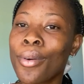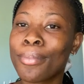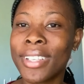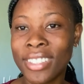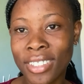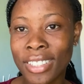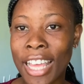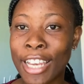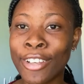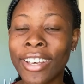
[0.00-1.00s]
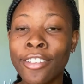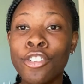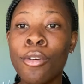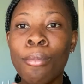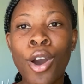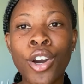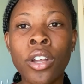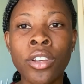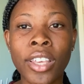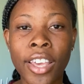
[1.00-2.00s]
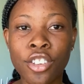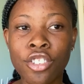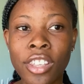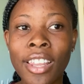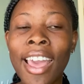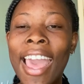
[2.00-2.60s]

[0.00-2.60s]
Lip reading: please look at your mark allocation,